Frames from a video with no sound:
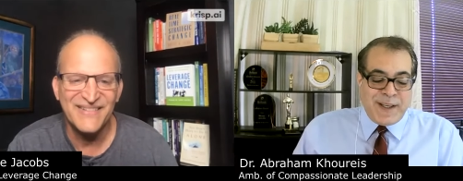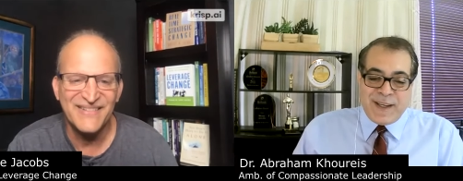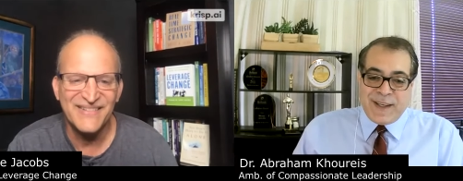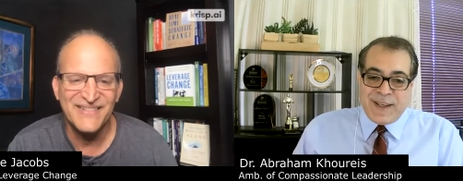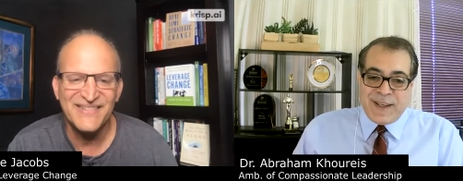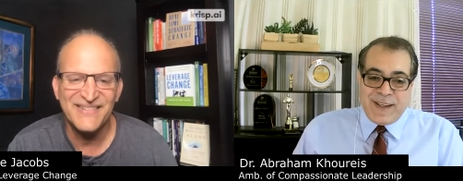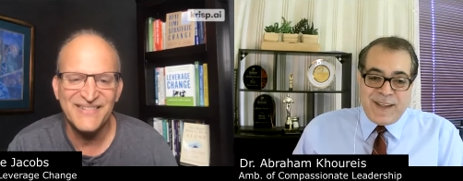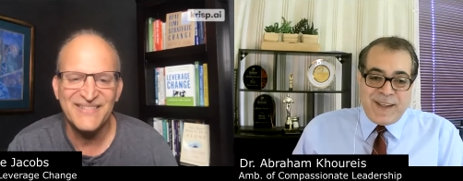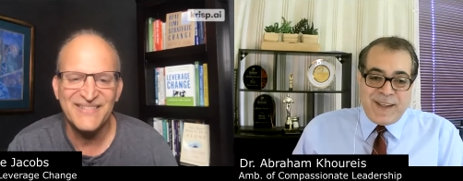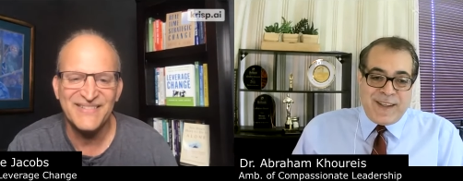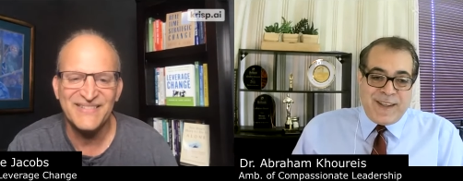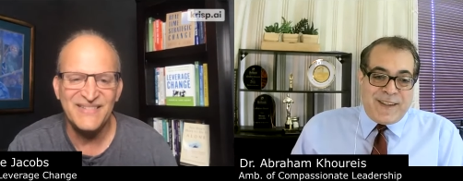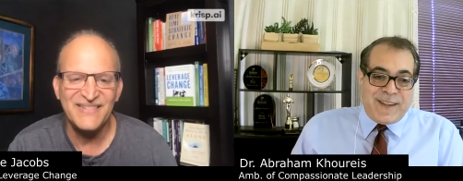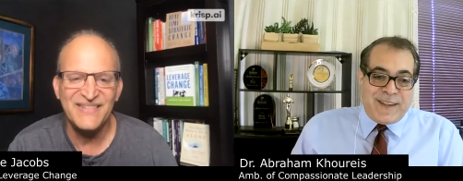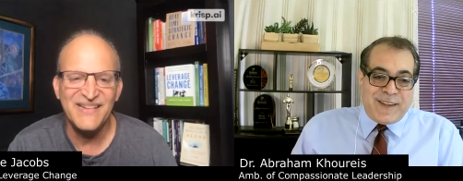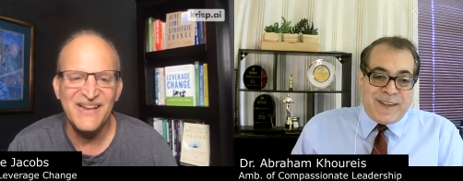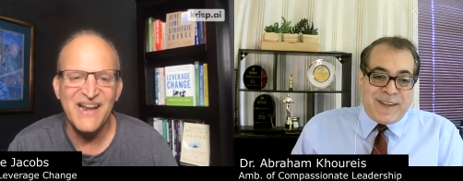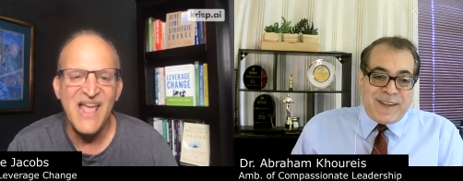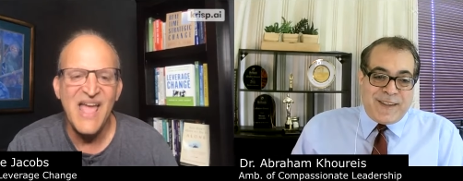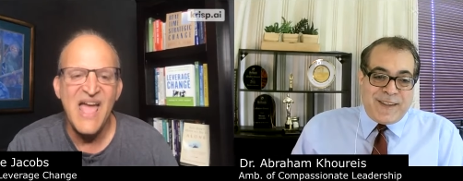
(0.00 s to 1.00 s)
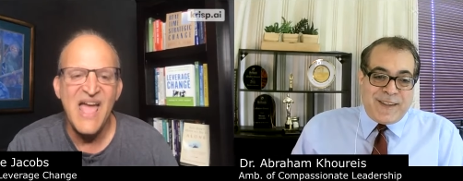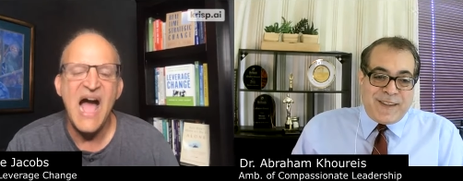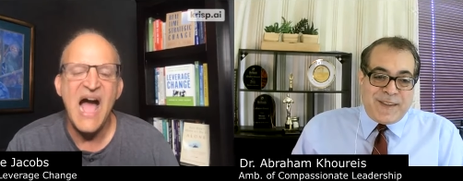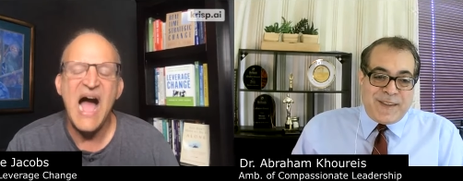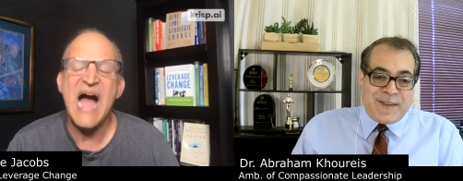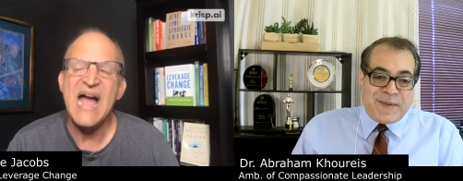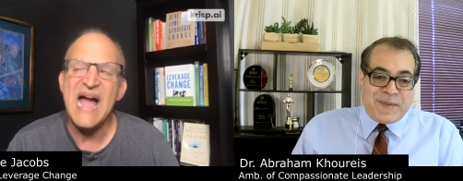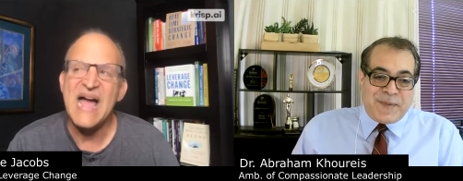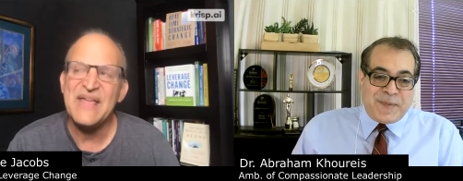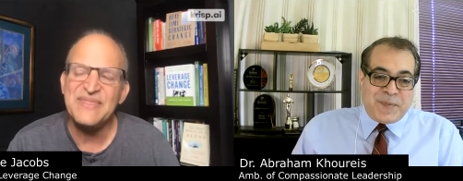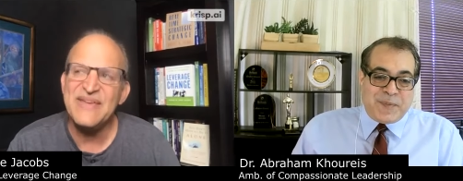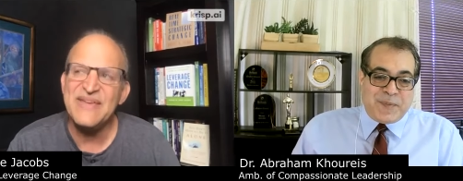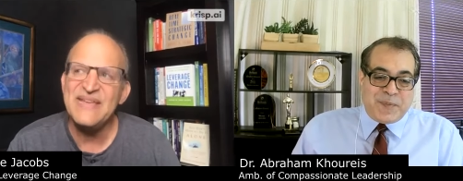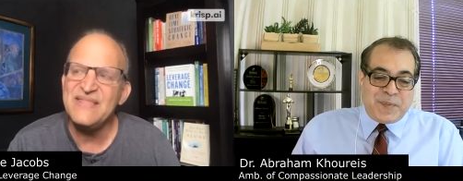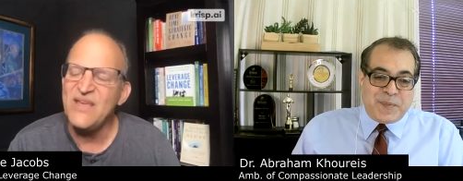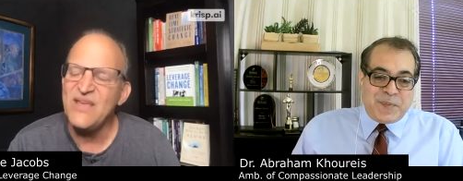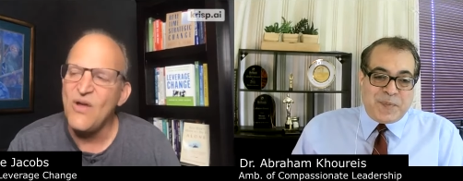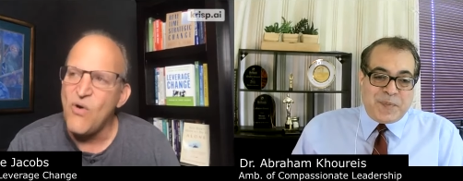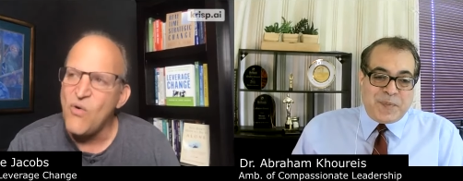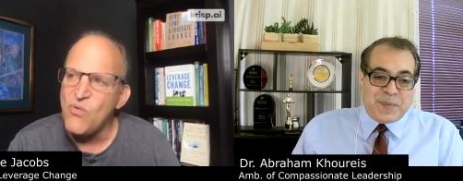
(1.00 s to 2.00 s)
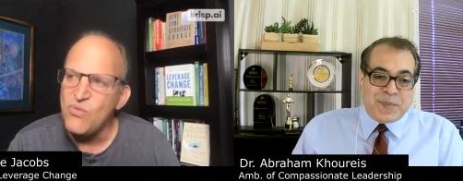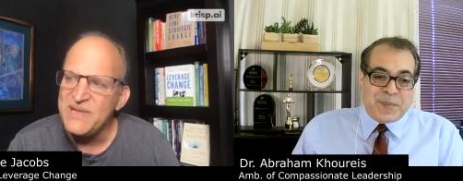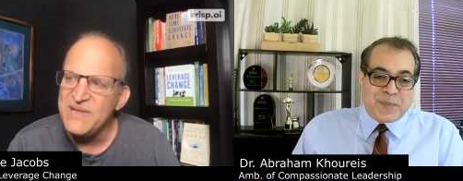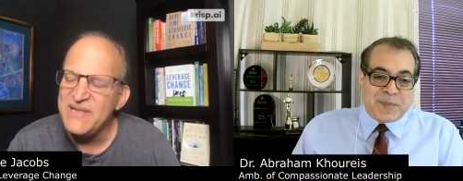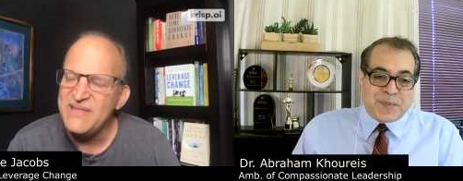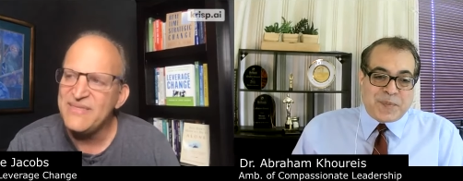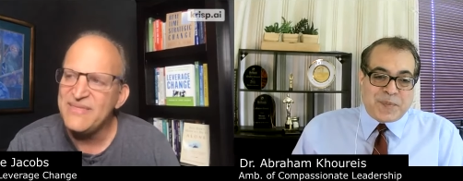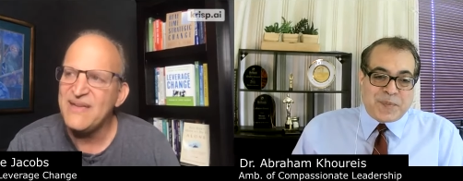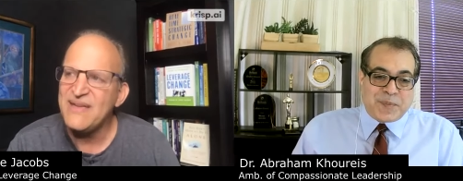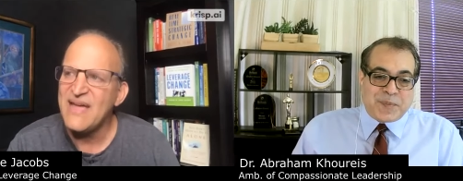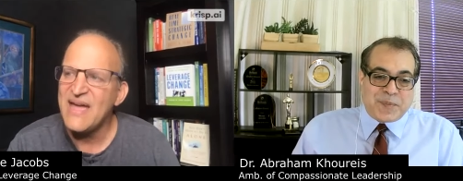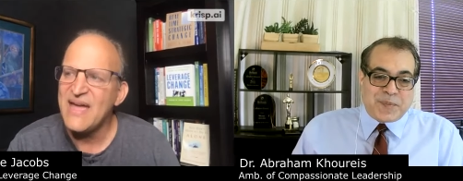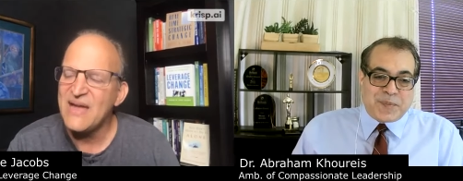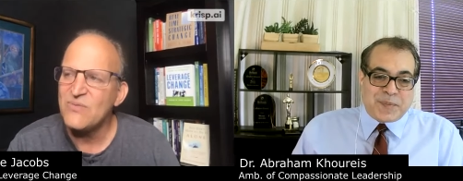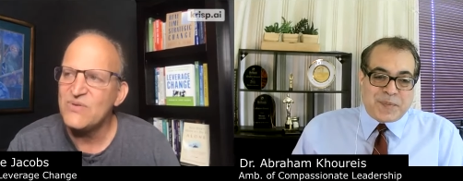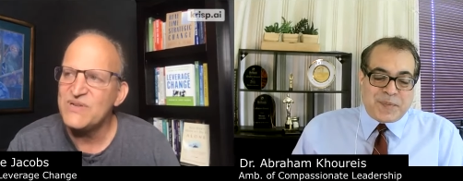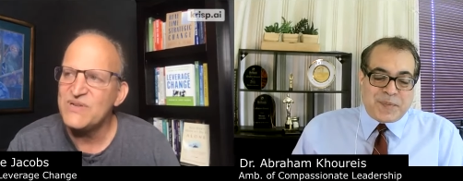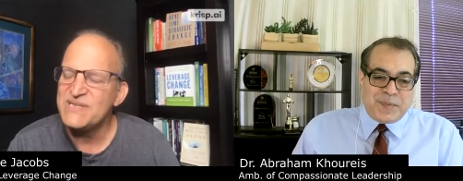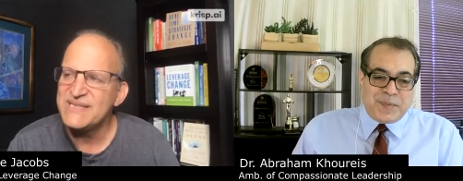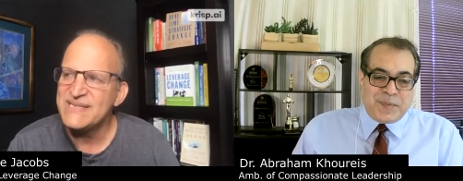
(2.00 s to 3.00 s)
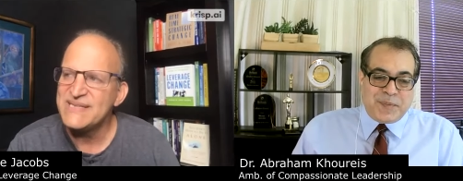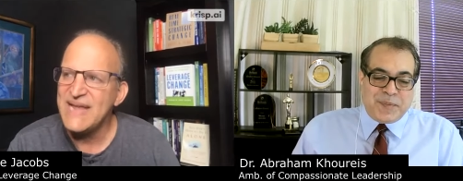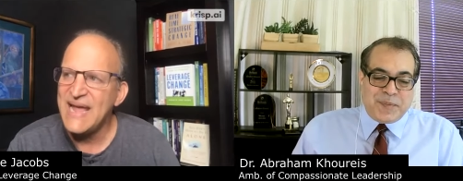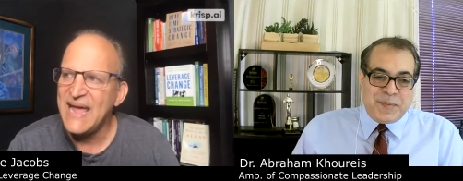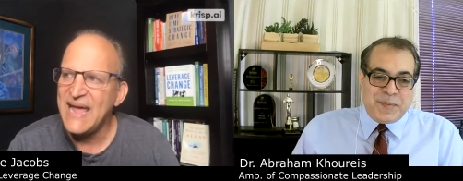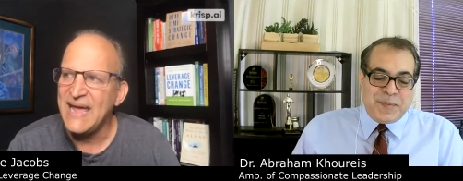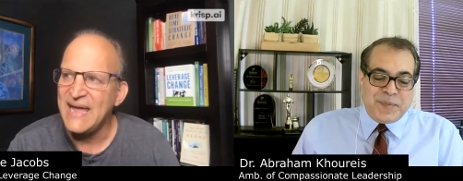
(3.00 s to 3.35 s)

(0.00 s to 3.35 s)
Speaker 1: And I, I think the only thing I would say